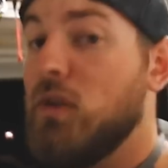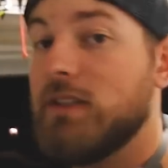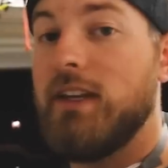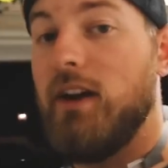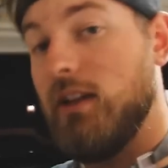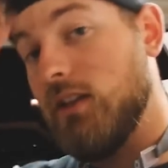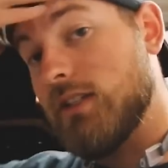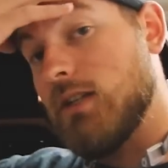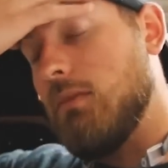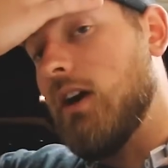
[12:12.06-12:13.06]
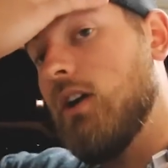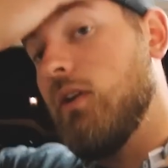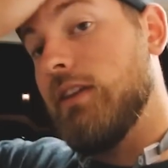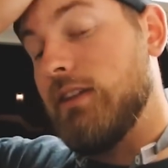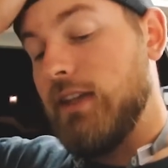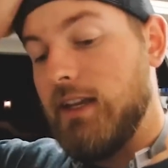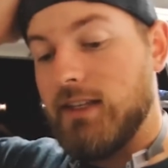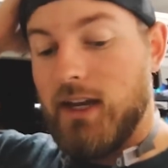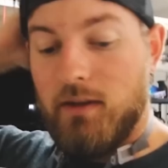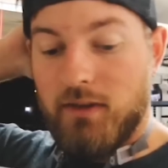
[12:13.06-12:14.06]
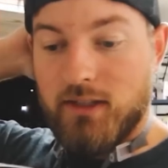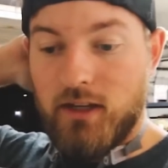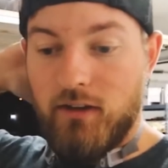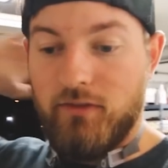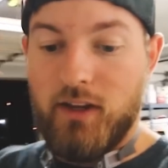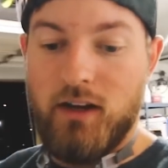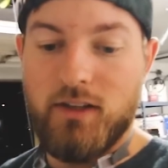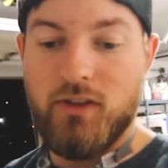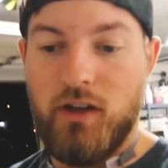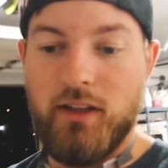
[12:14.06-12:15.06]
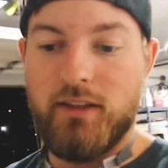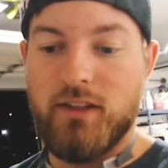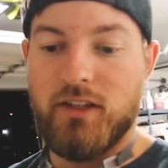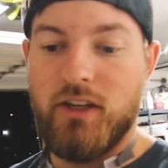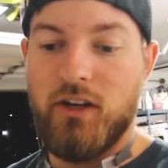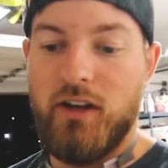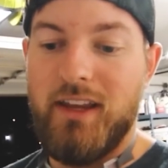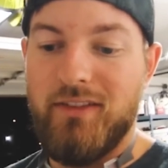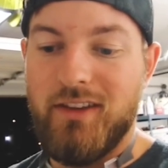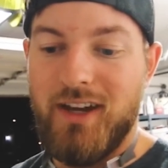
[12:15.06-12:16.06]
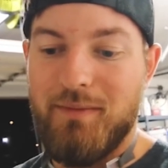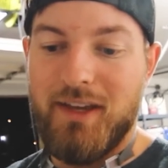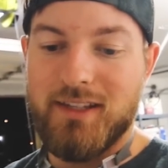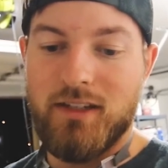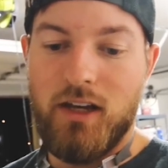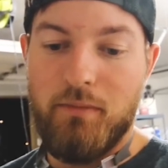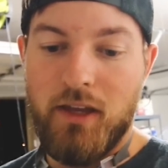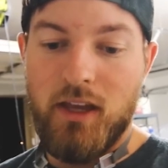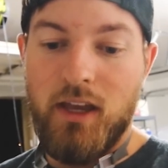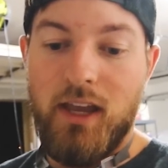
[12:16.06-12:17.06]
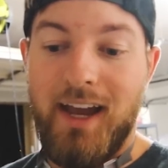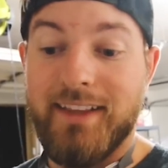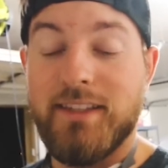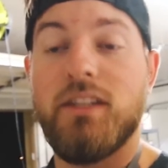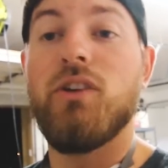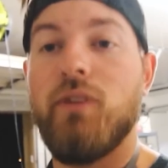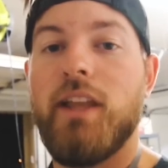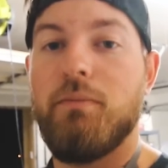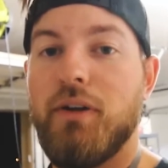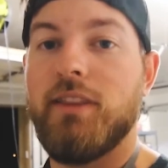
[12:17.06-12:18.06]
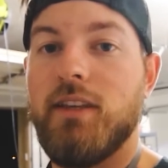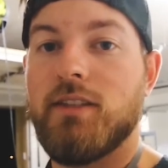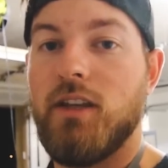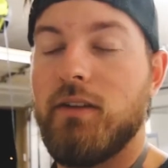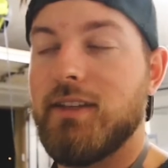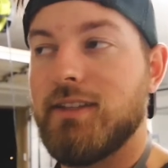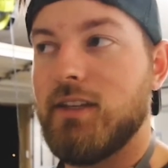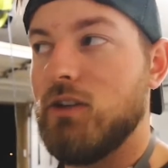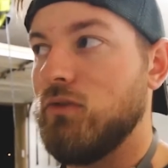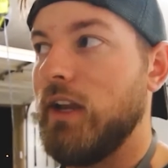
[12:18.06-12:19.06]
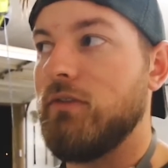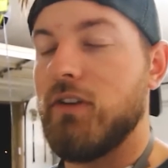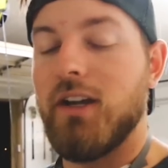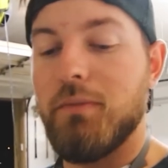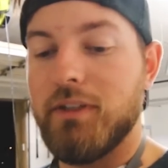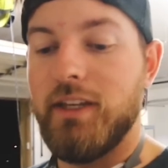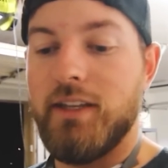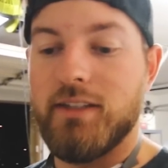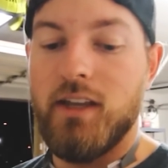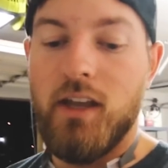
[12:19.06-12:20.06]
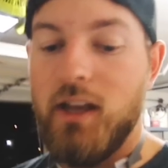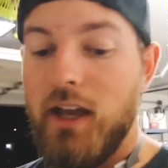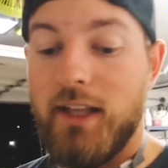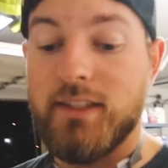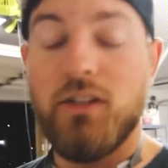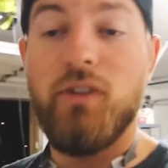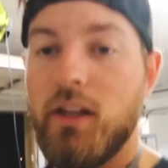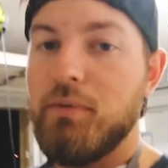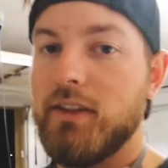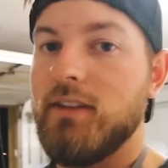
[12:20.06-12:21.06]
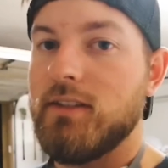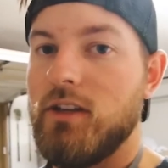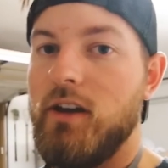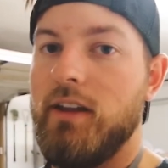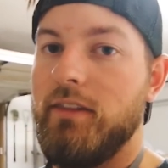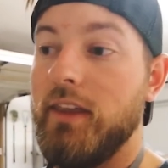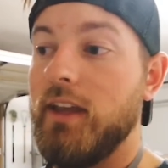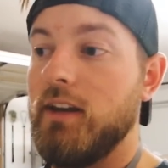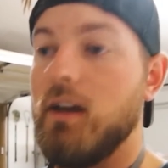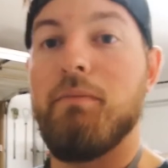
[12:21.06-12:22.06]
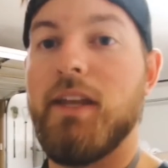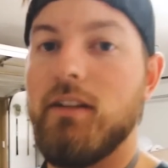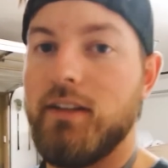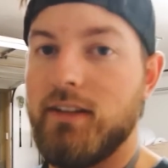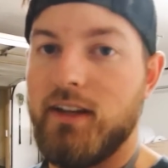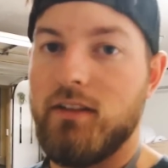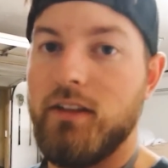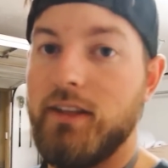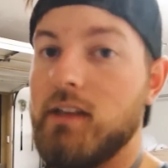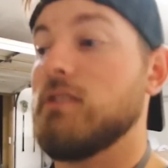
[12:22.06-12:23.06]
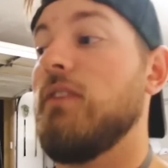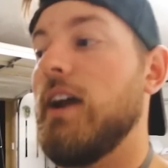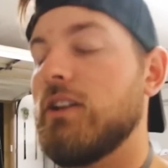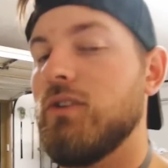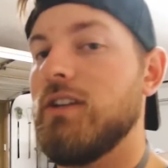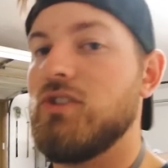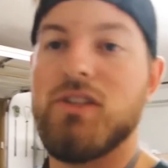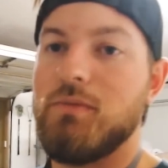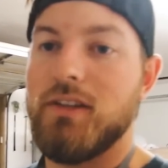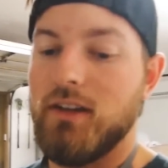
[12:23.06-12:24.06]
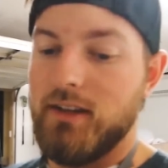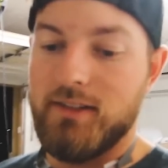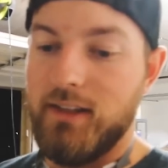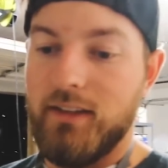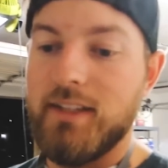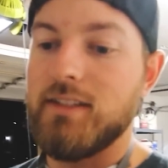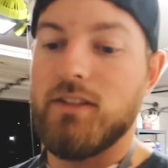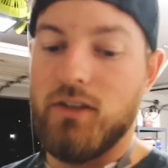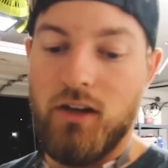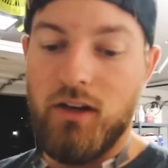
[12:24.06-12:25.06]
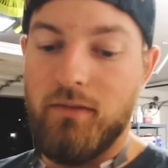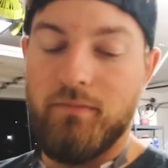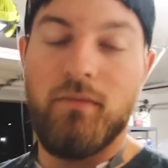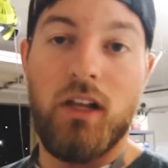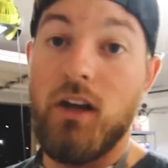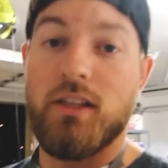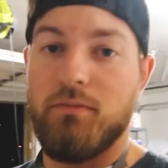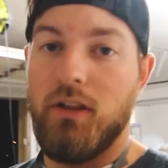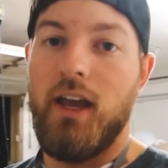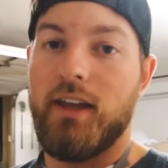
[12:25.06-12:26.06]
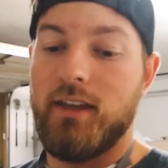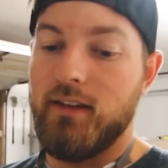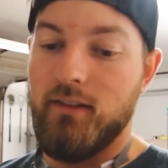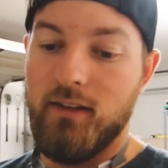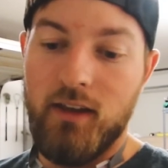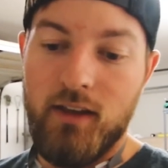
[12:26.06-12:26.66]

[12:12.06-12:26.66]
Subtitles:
we'll see how it looks tomorrow in the daytime and stuff, and also I'll let this cure. Even though I messed up, I'd still rather put this on, because it's going to rain for a couple of days. I'd still rather put this on than a peeling deck lid that's factory, just because at least it's all gloss black, and